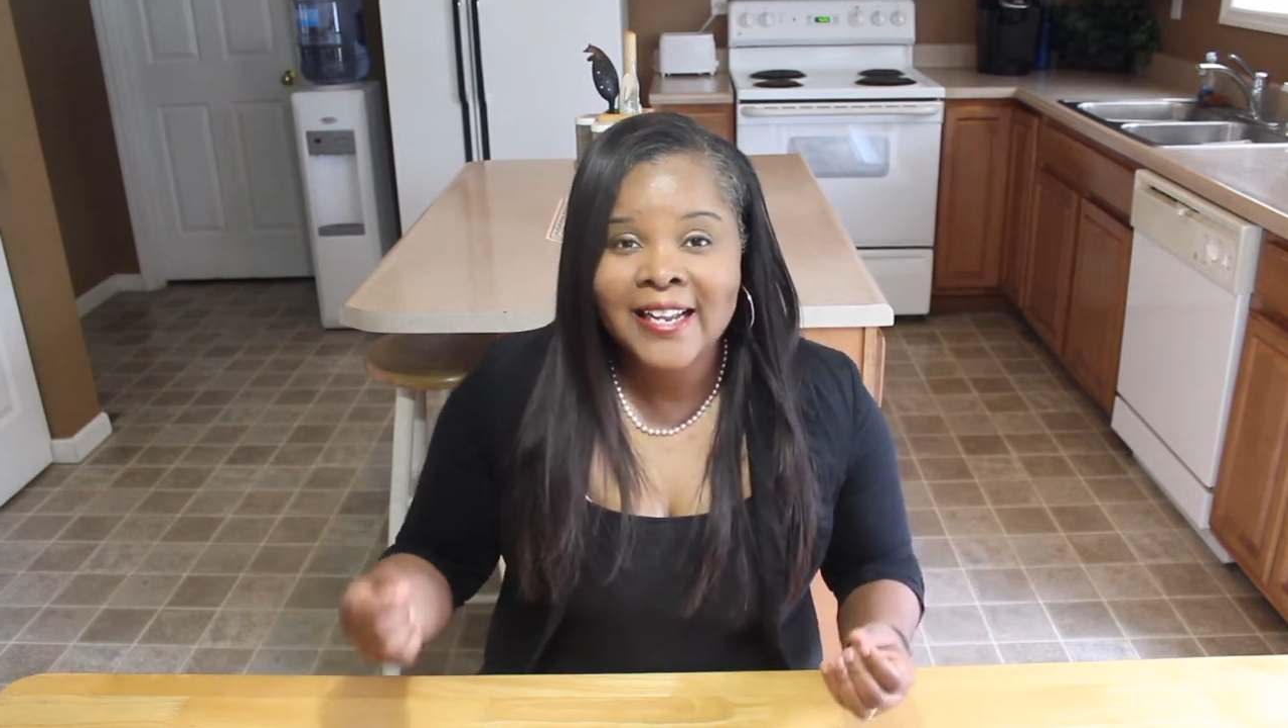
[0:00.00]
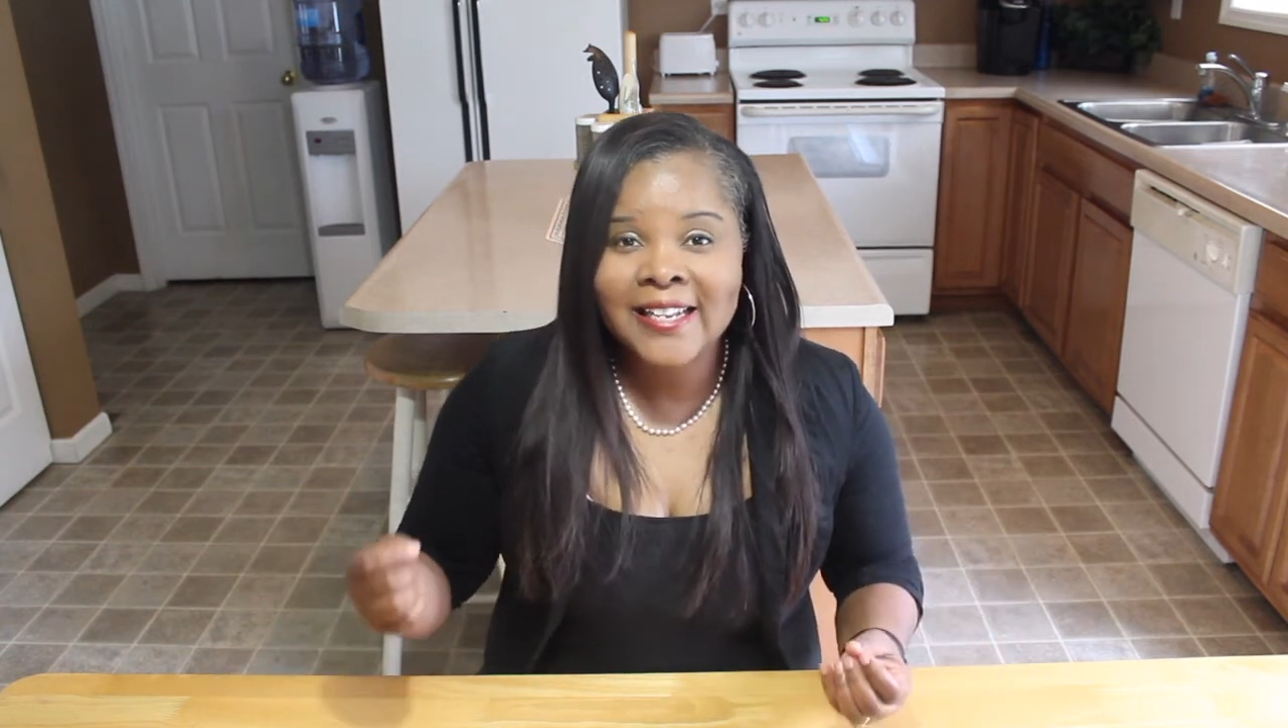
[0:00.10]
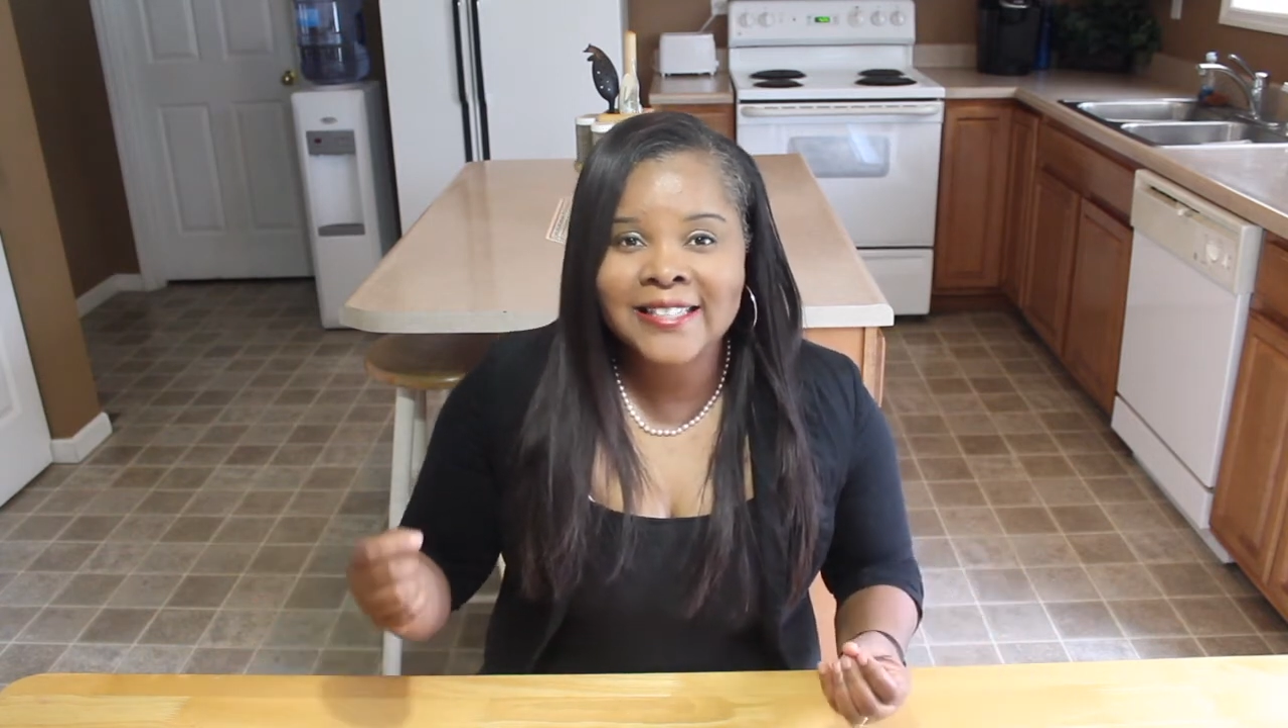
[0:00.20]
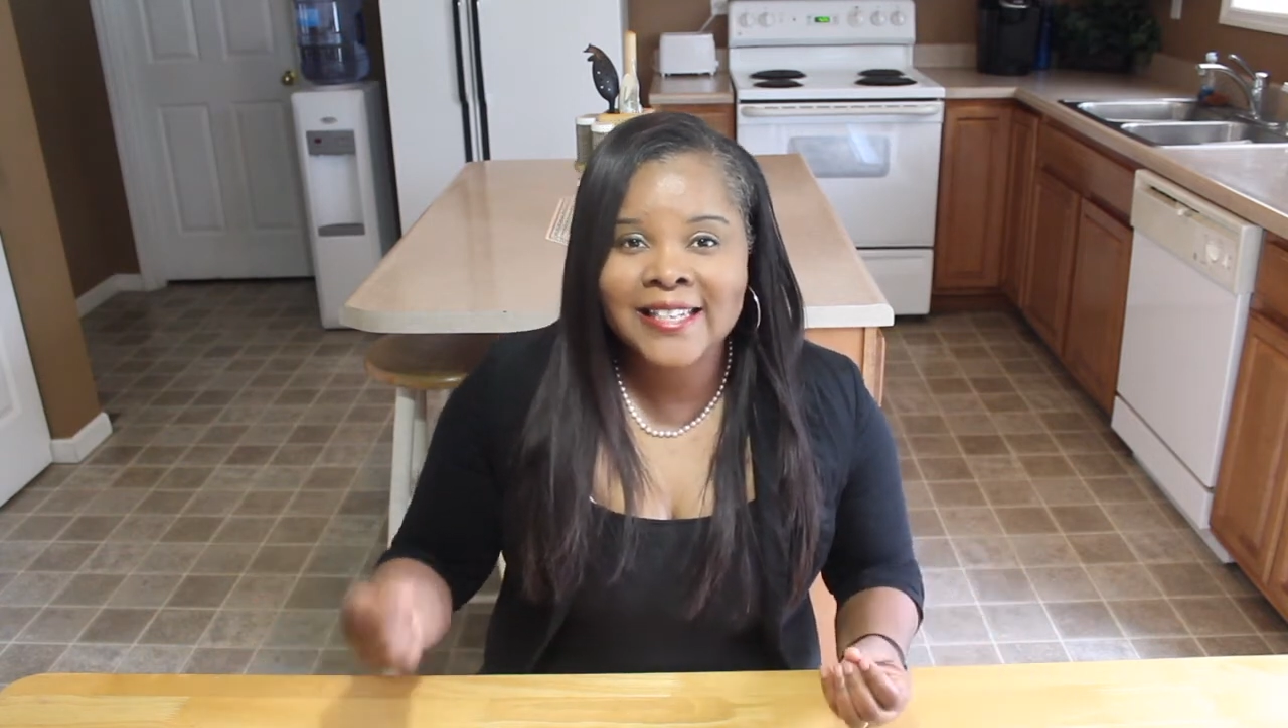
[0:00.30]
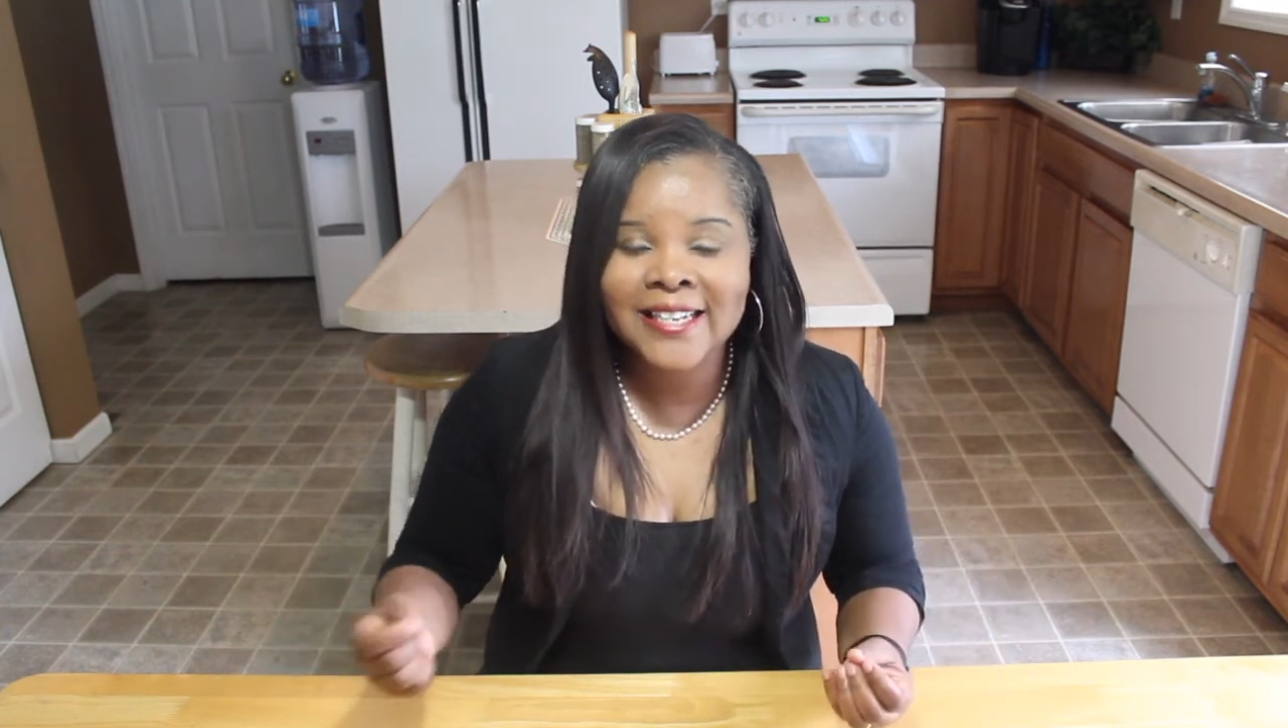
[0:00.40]

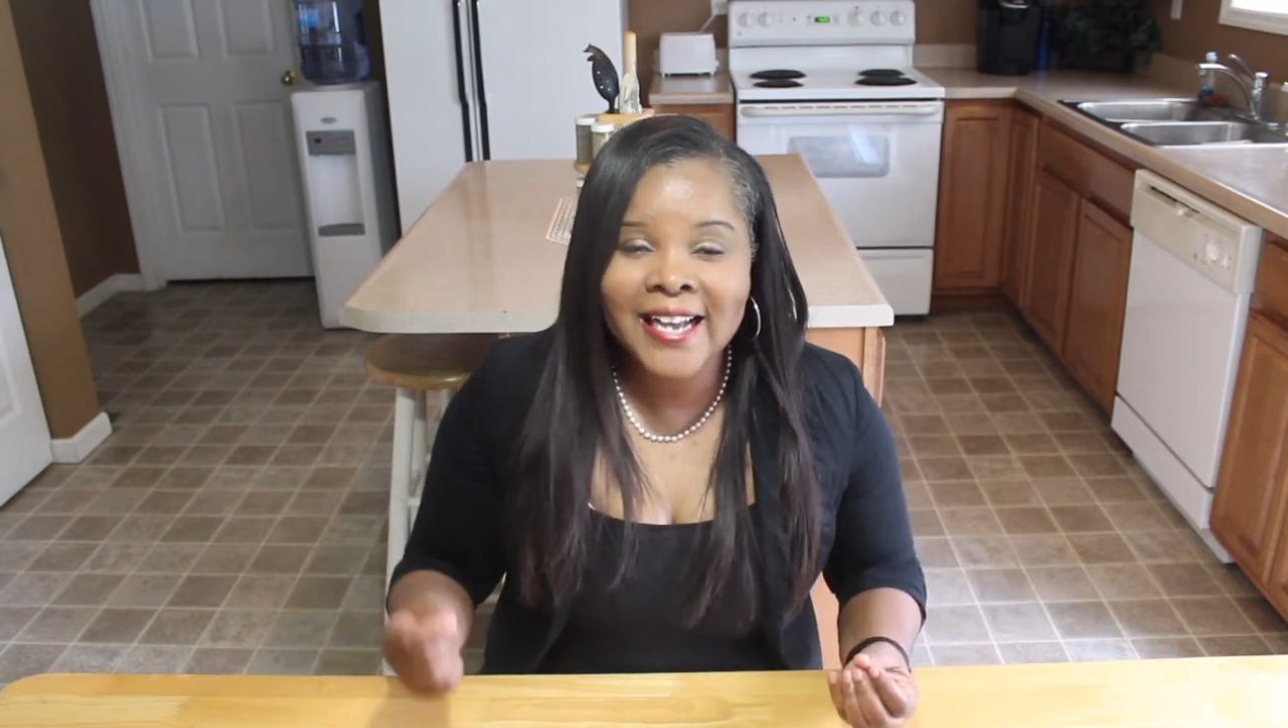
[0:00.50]
is a